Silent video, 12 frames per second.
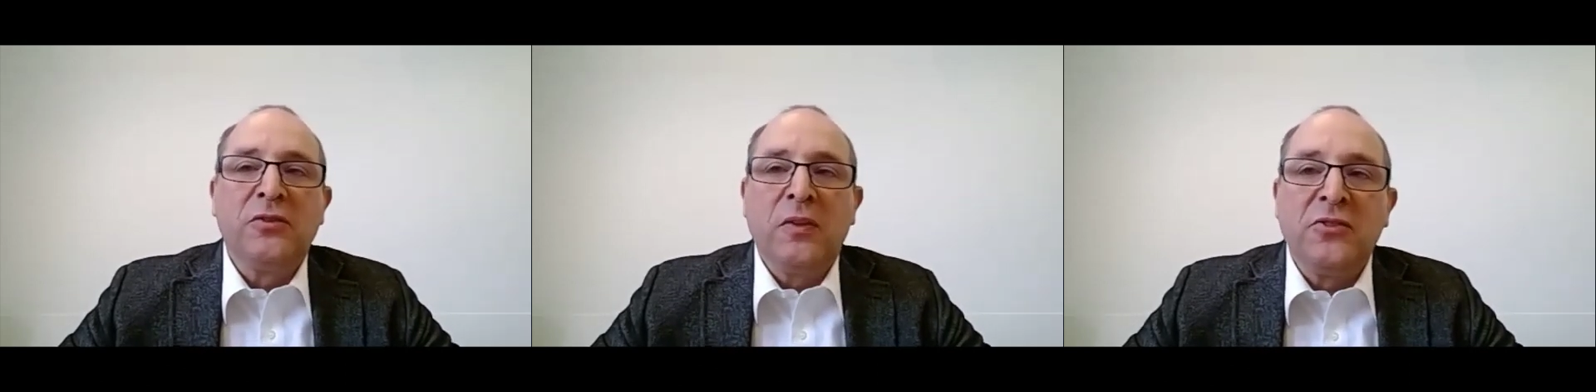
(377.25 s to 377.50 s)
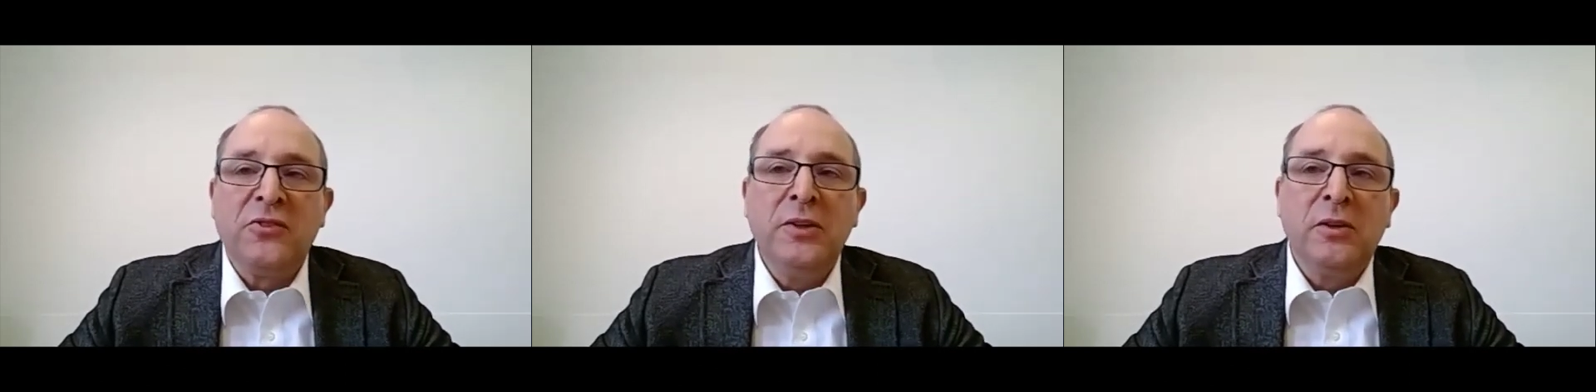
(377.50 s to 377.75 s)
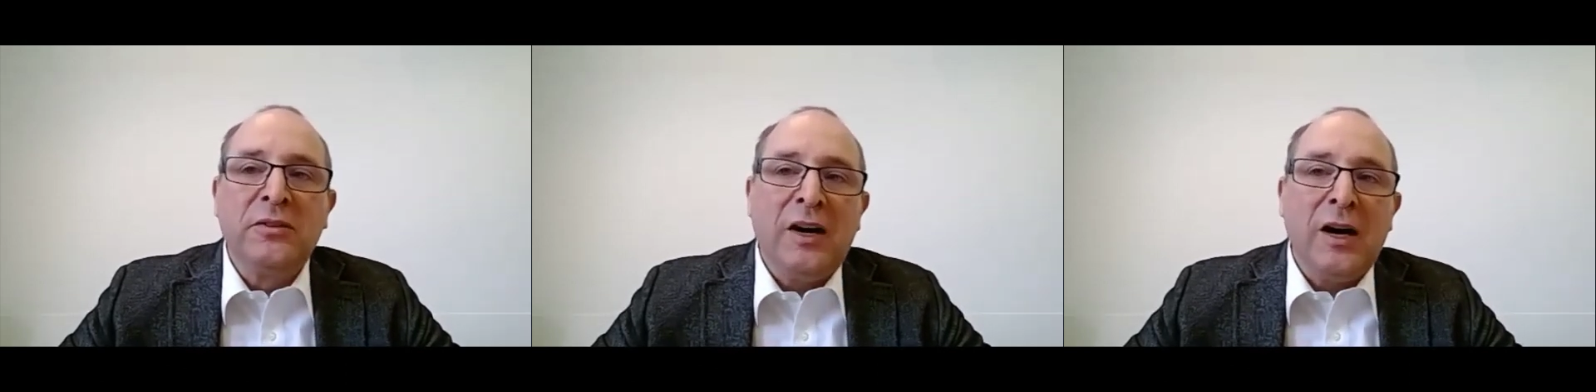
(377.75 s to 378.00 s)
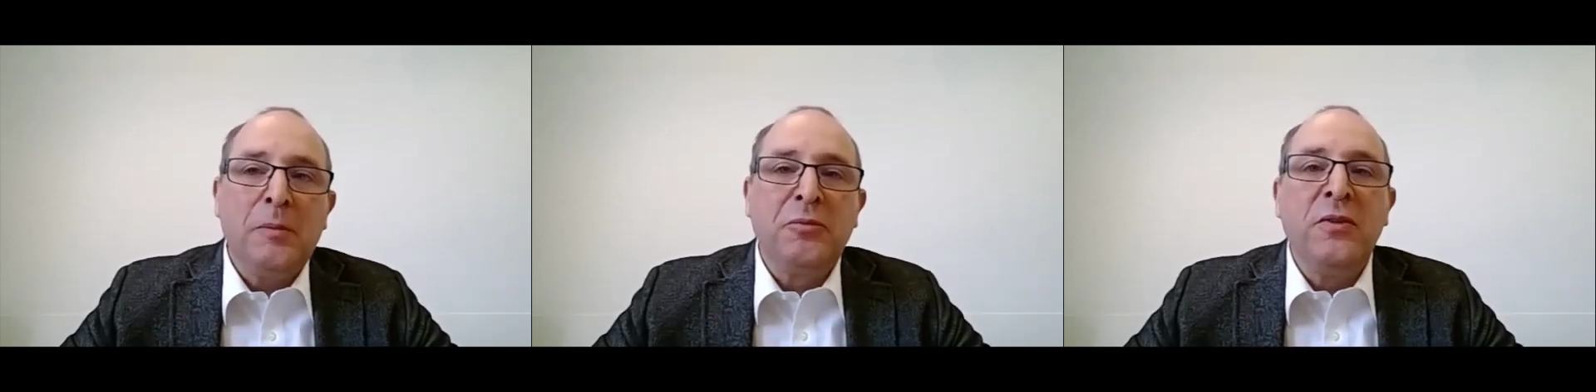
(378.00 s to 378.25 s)
the seal
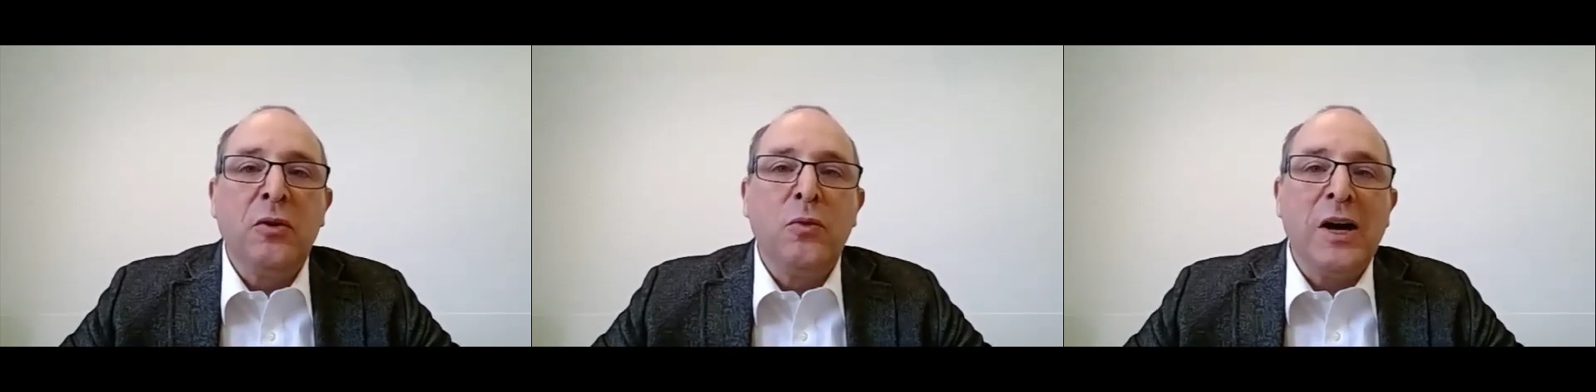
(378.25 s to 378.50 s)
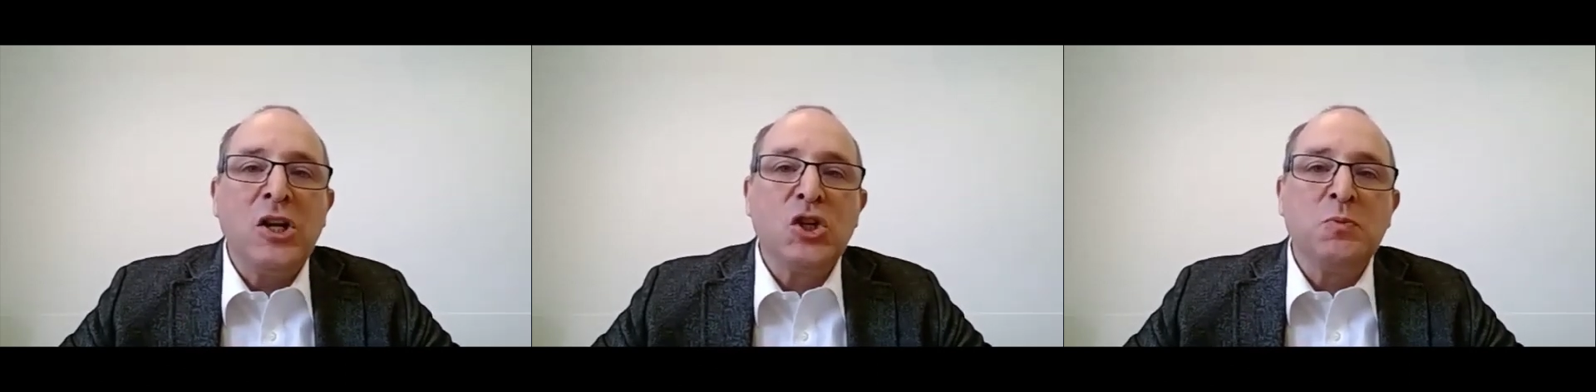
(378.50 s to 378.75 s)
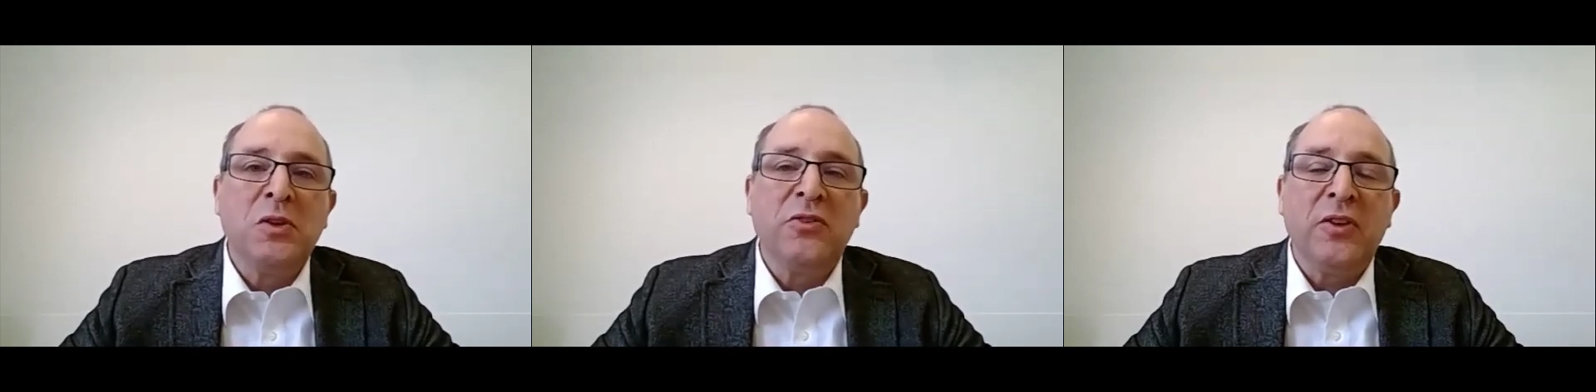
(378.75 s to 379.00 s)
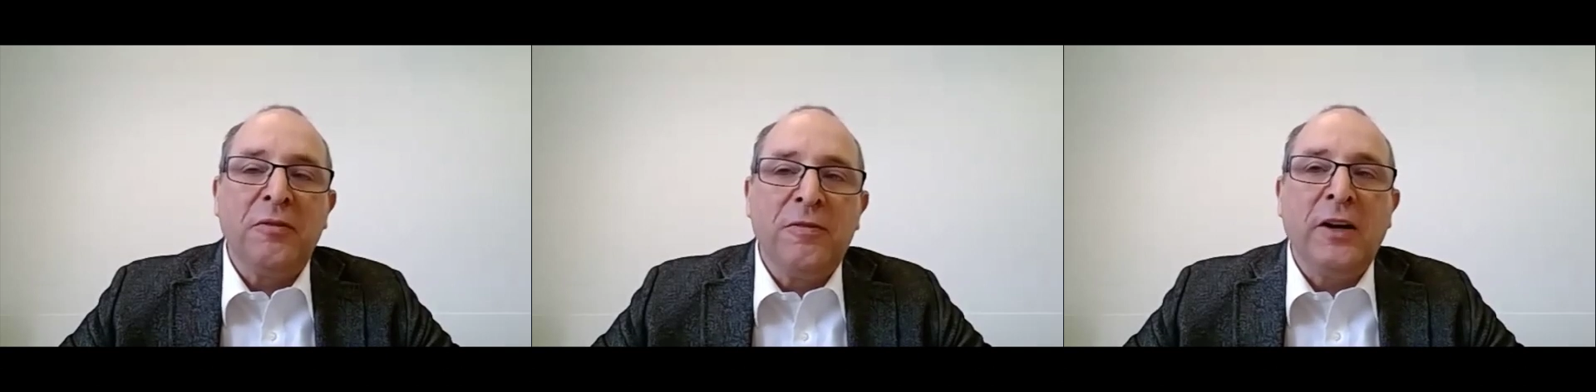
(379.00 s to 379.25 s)
types, the arrangements,
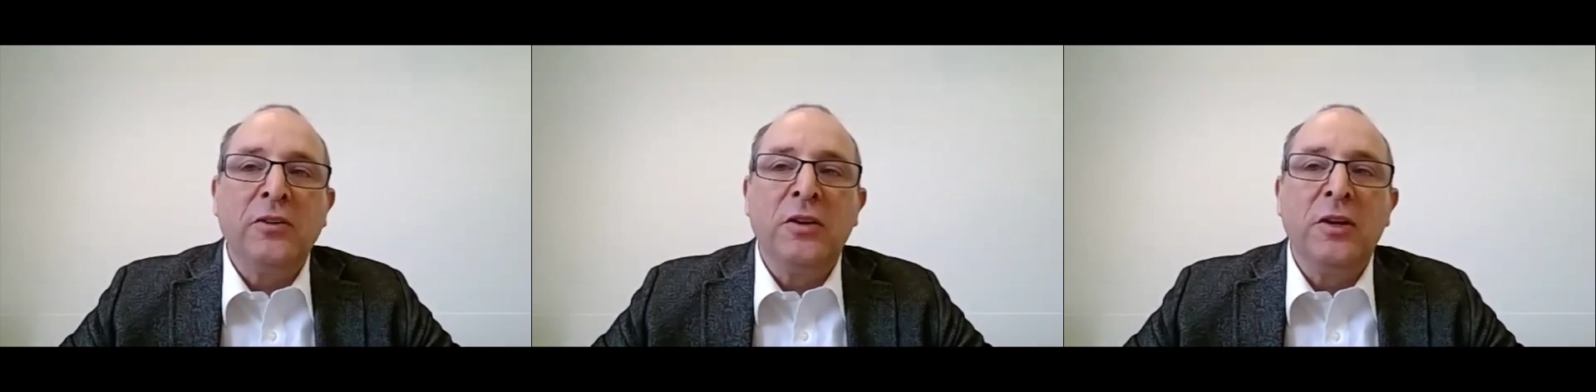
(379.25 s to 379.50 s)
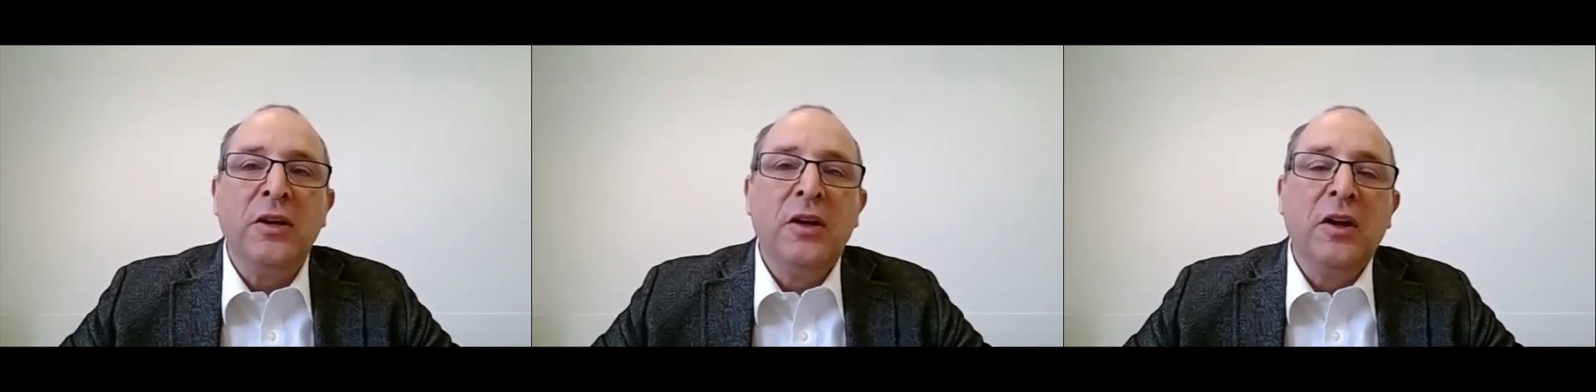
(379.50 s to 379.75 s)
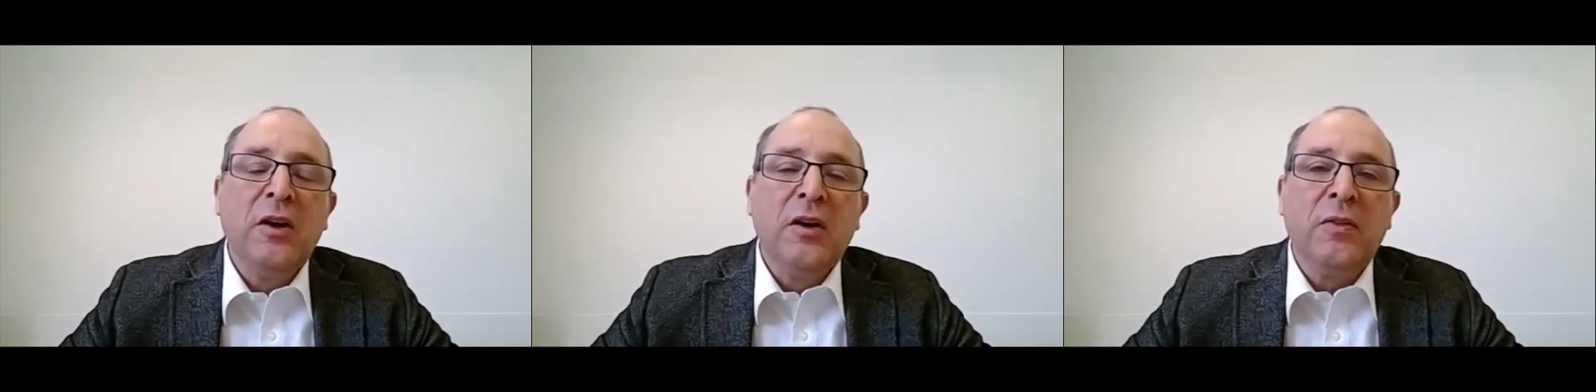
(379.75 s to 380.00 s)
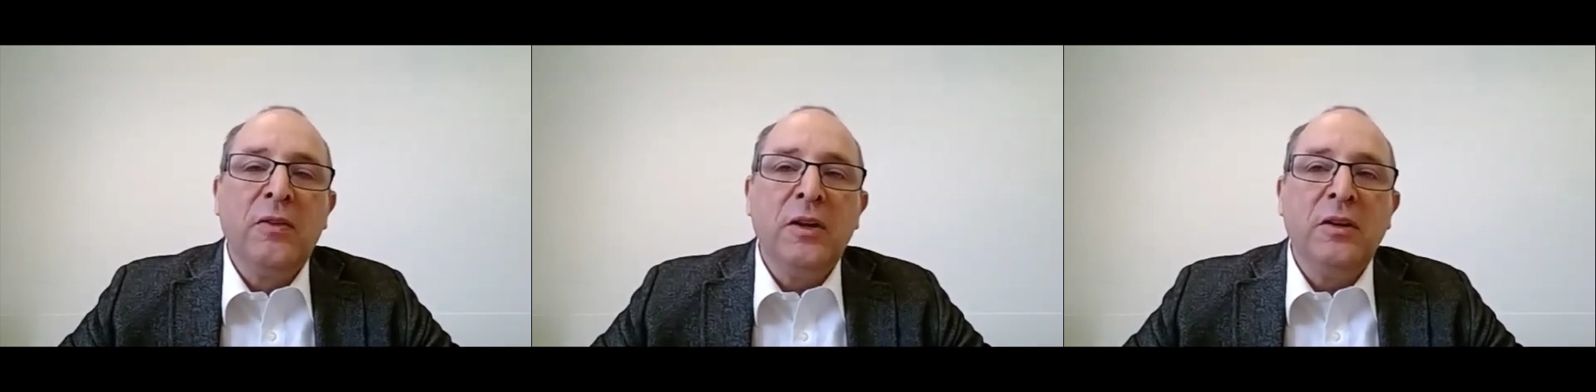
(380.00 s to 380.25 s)
and finally
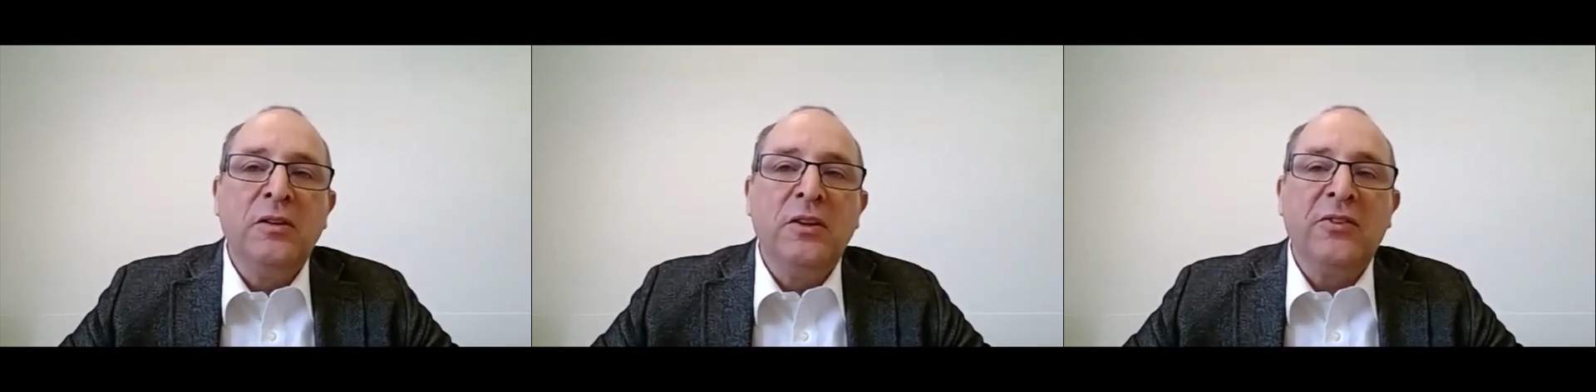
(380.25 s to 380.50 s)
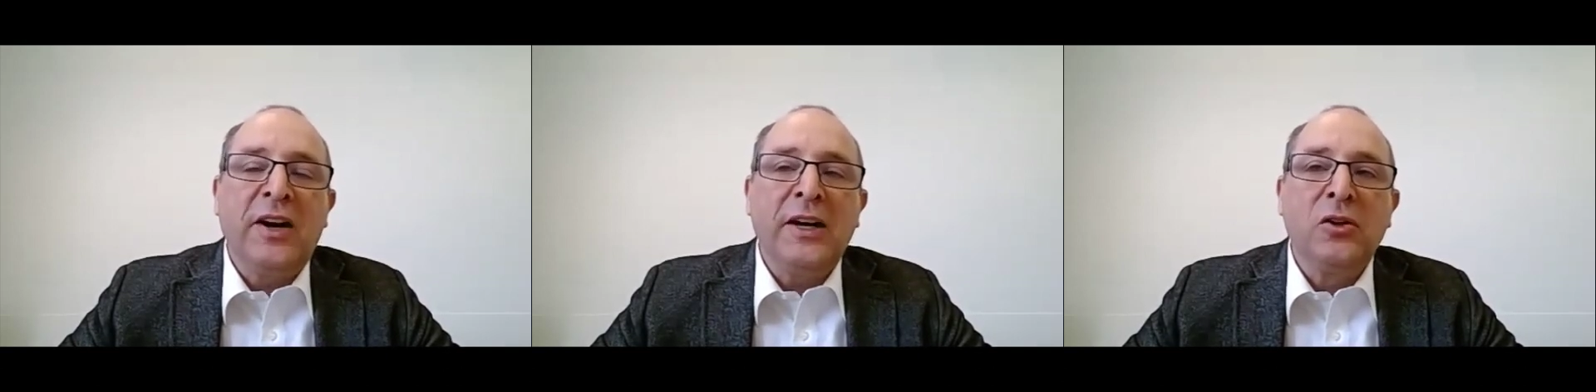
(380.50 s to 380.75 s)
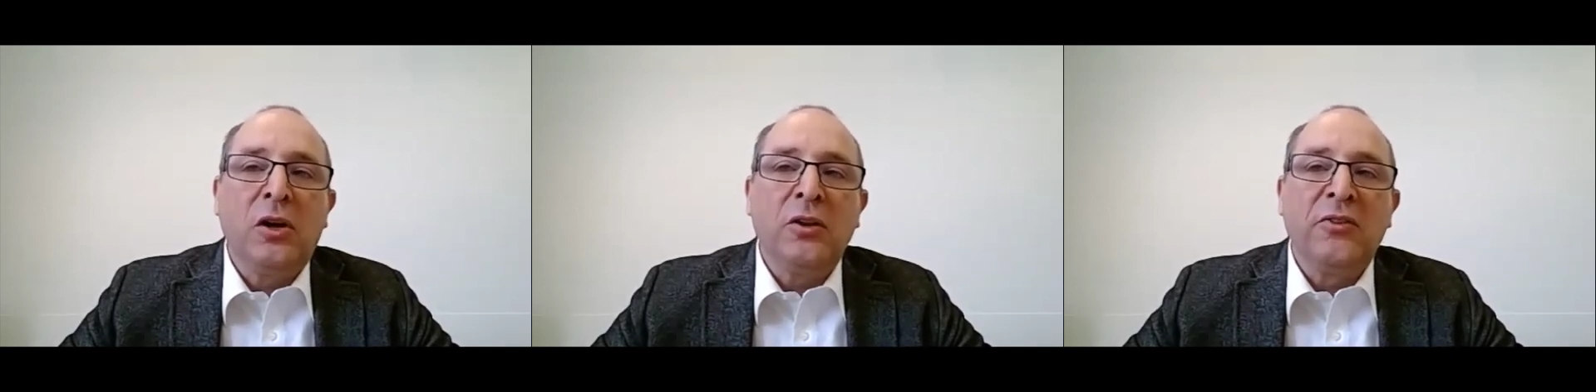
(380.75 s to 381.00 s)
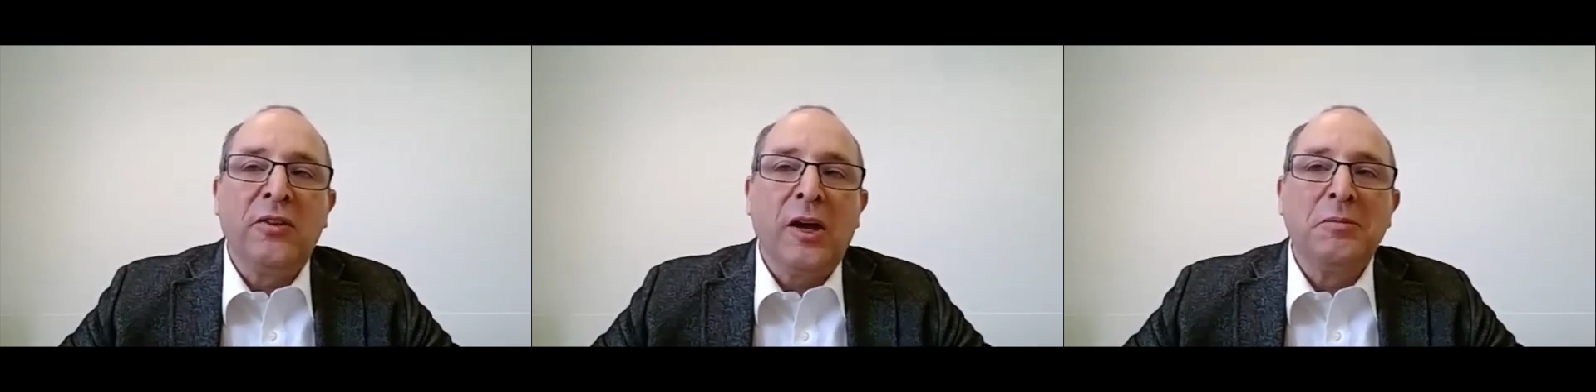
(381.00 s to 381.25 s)
the design
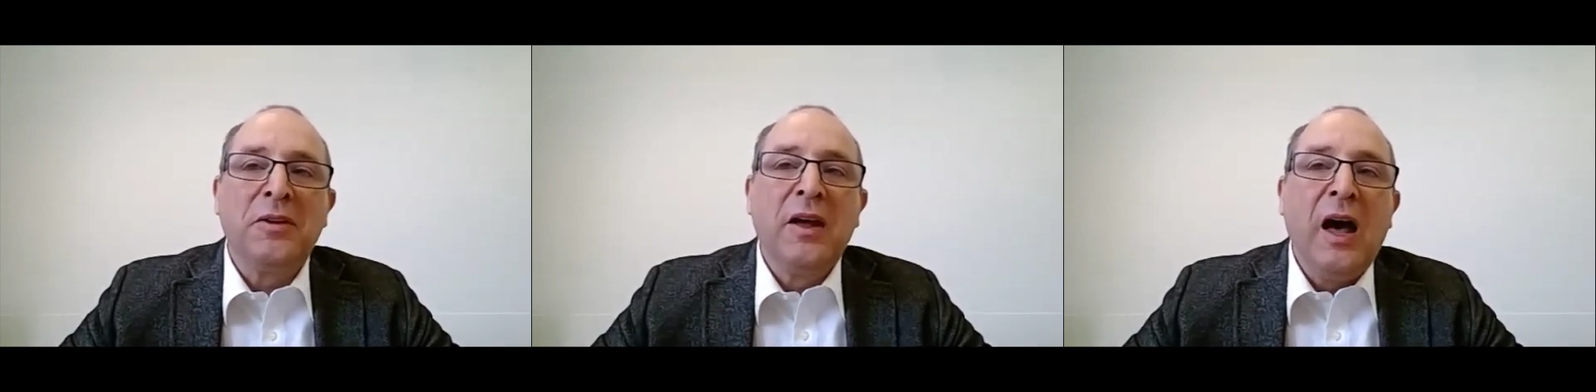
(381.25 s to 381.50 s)
concept.